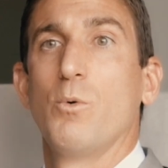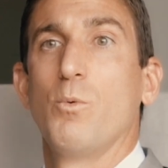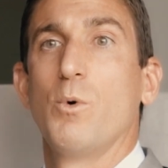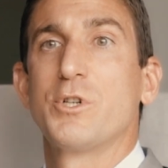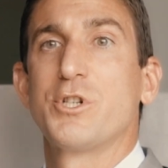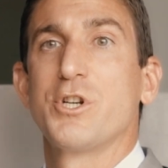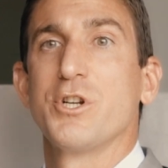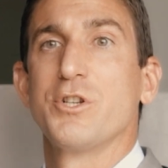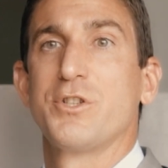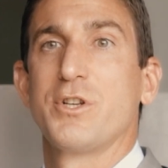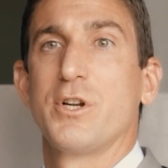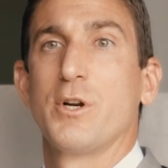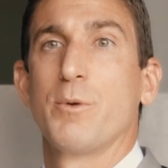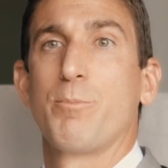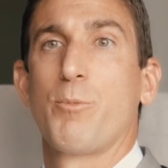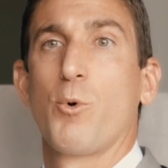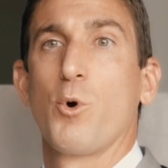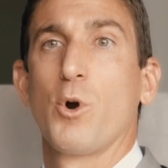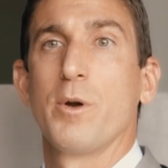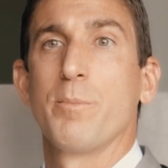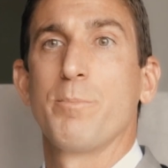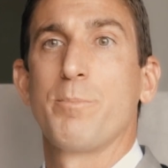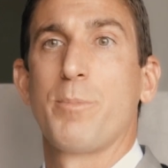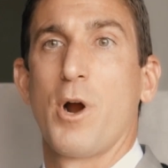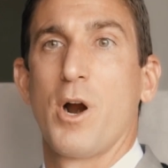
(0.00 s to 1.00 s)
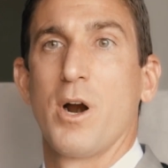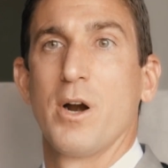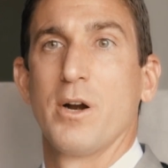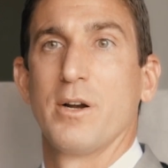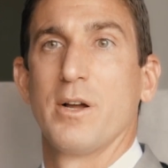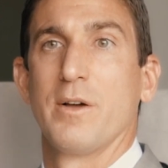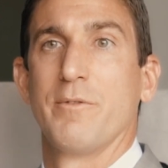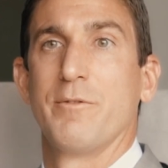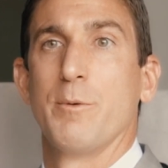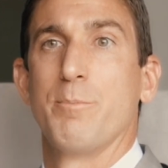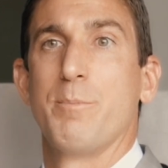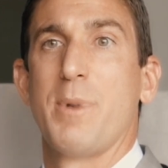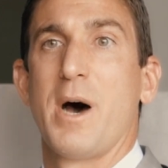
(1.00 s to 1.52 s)
which is an important part
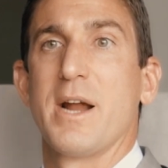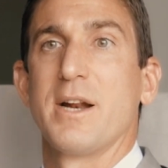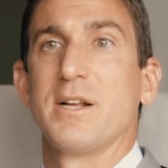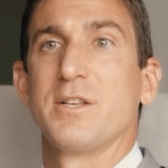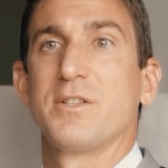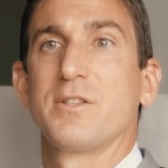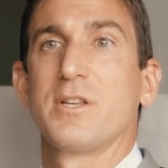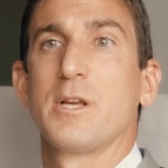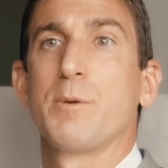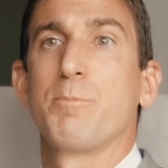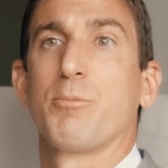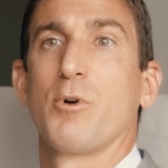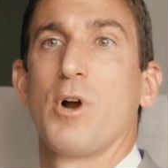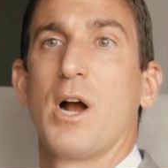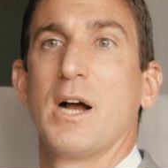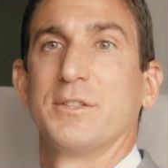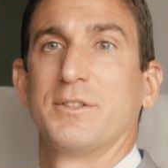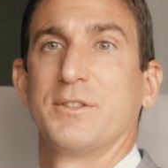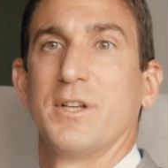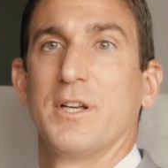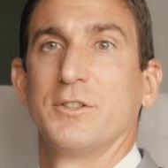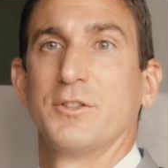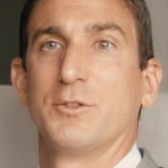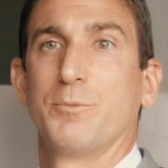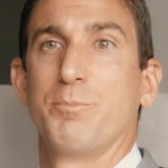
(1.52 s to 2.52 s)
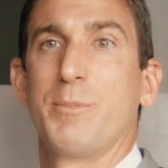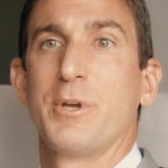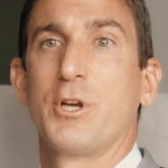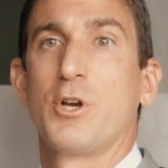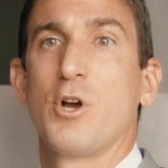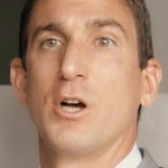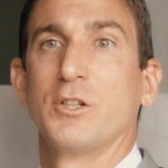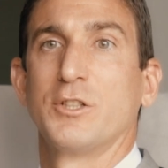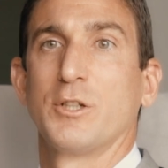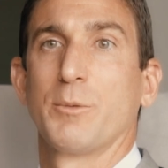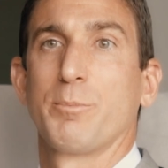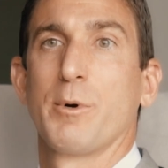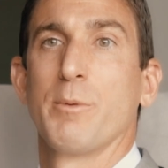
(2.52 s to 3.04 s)
of the body's sleep process
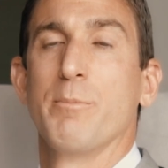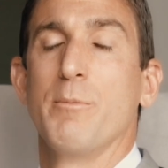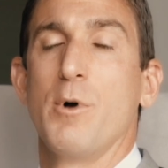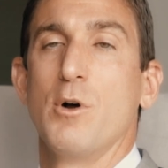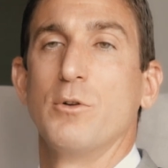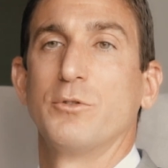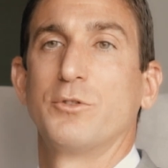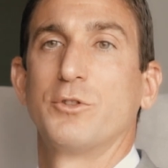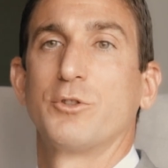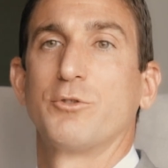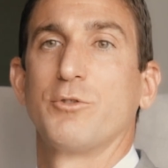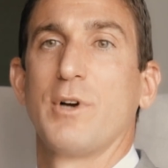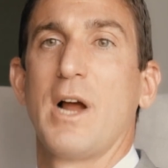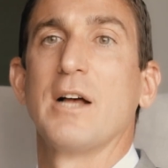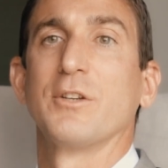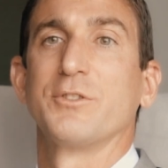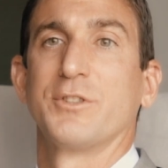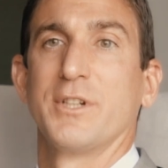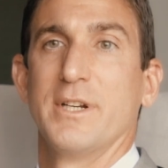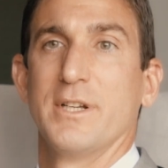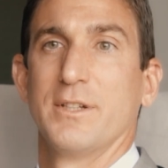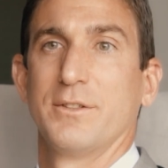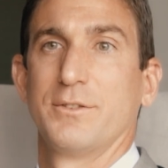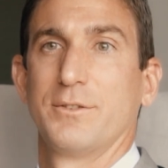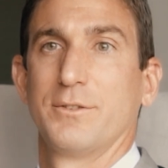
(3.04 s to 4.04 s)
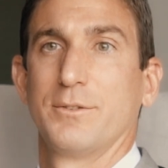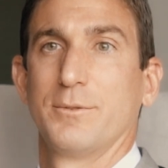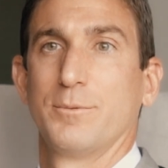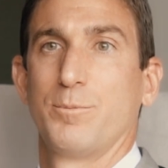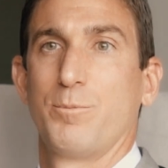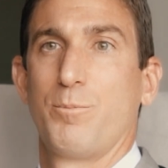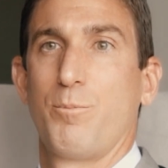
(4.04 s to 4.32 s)
because it promotes drowsiness.